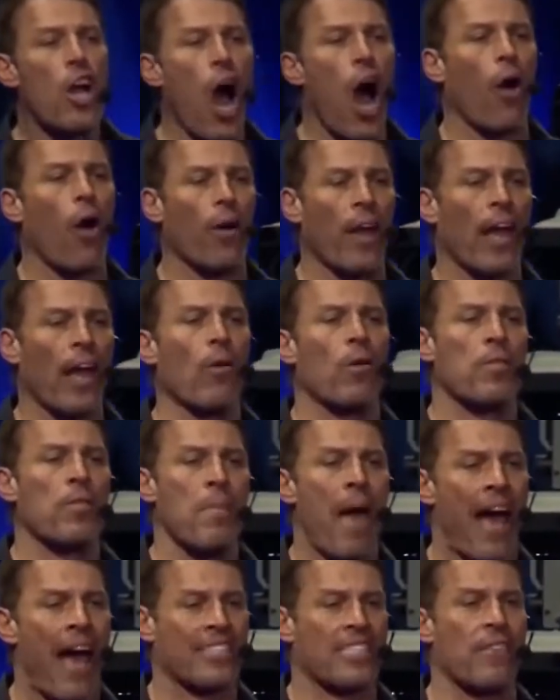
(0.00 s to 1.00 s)
going with
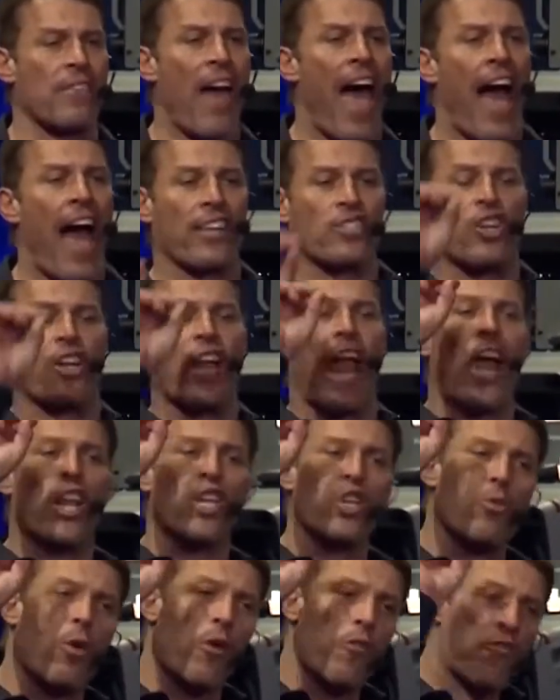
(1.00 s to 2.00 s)
massive action and
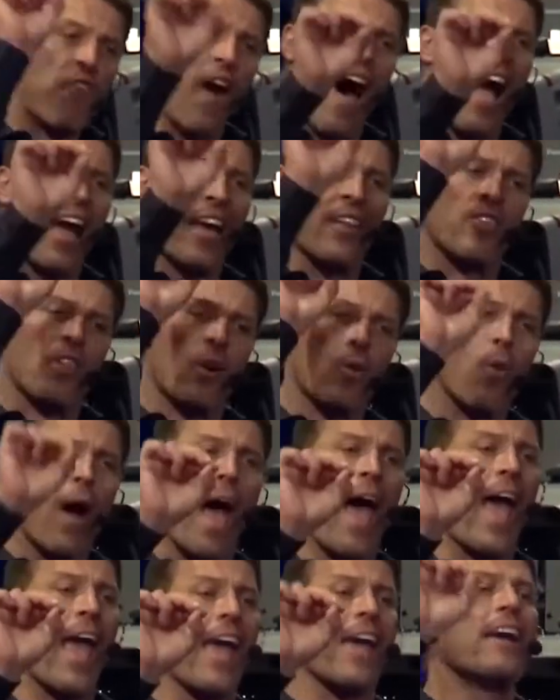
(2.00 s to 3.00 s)
you will find the
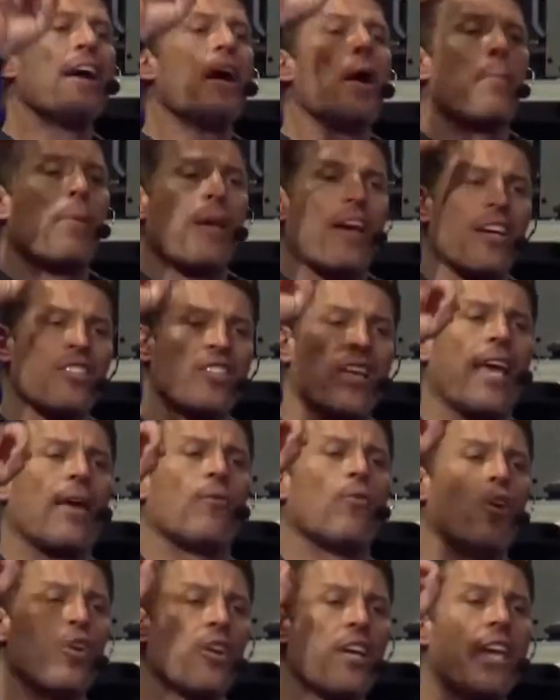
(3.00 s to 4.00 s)
way because
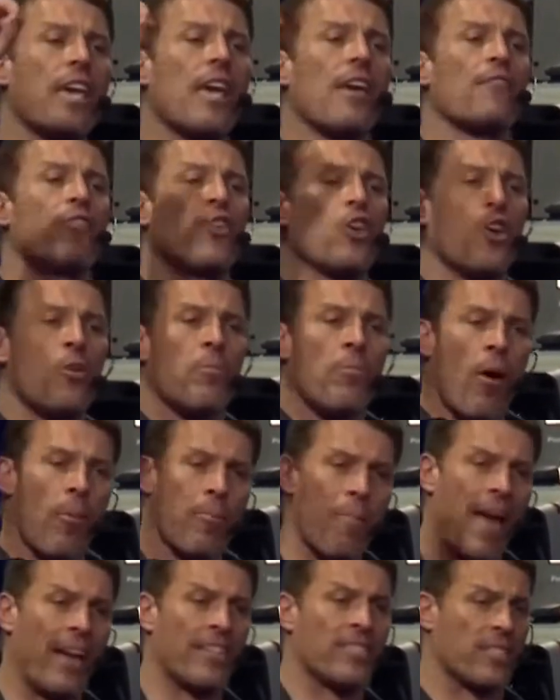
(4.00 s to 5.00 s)
it will give you
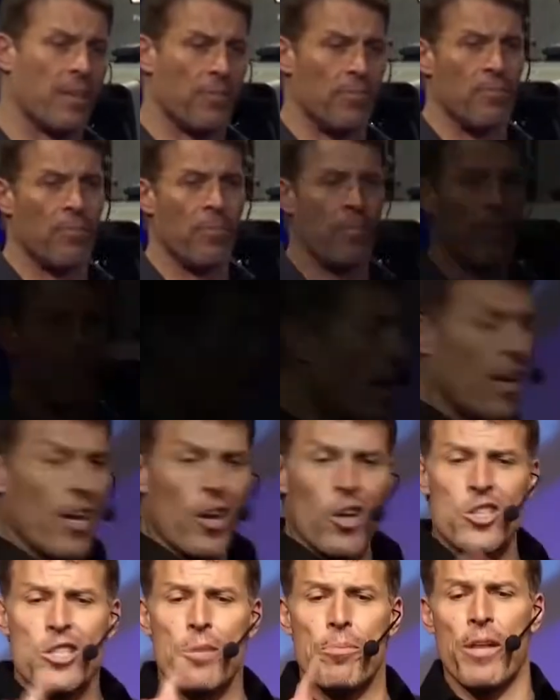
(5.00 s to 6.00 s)
momentum.
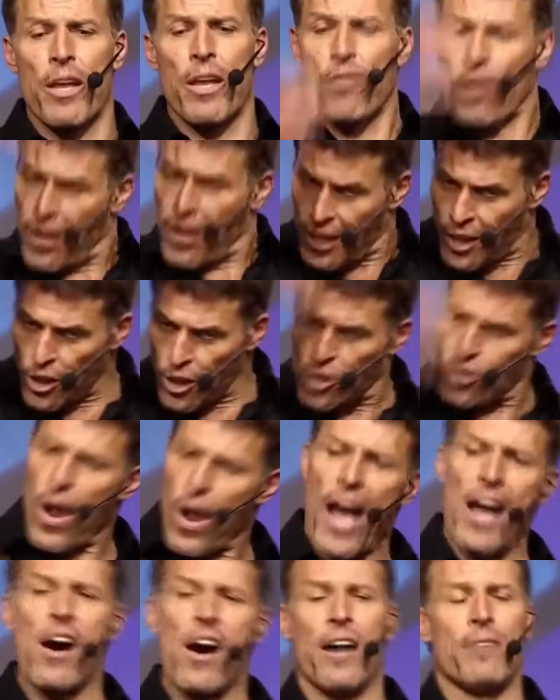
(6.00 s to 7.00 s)
Here's the belief I'd like you to
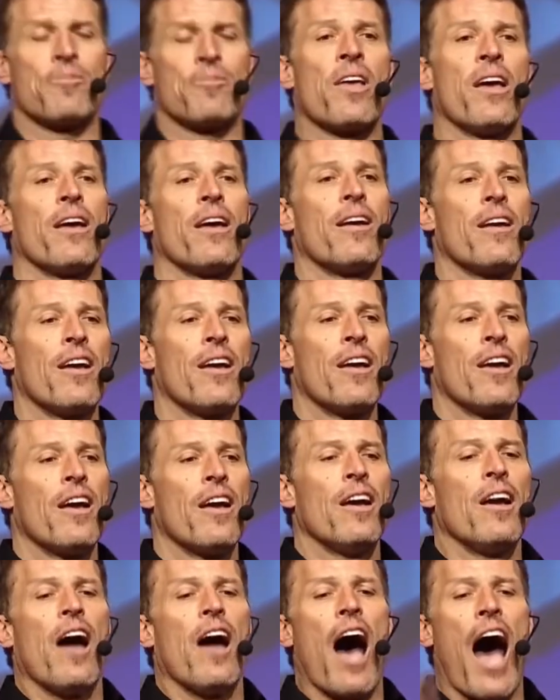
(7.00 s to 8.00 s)
try on.
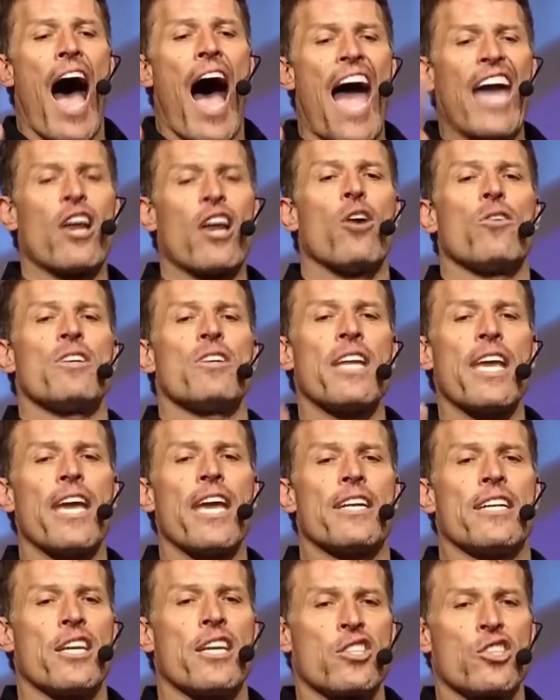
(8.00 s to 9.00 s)
I don't
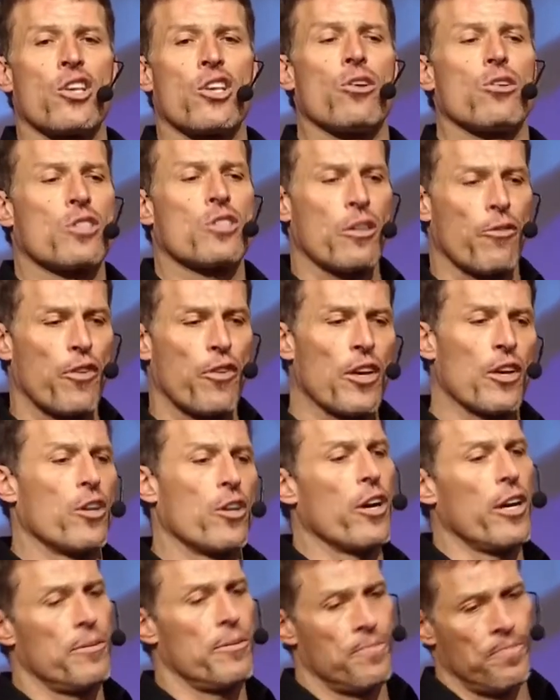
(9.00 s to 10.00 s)
need an excuse to feel
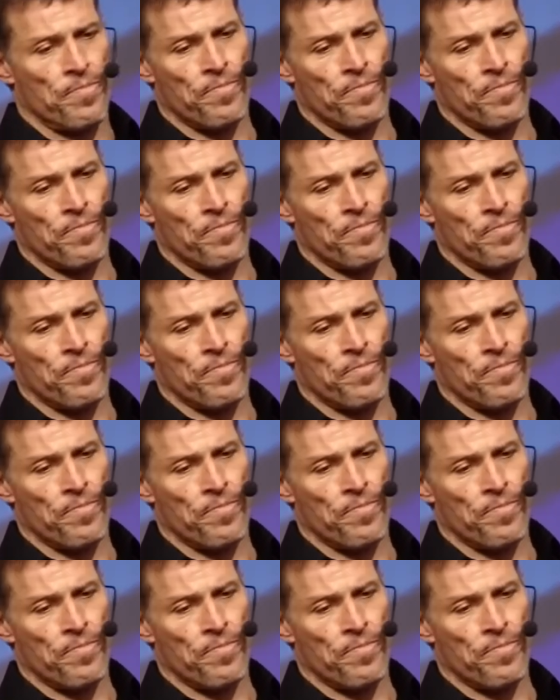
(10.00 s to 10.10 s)
good.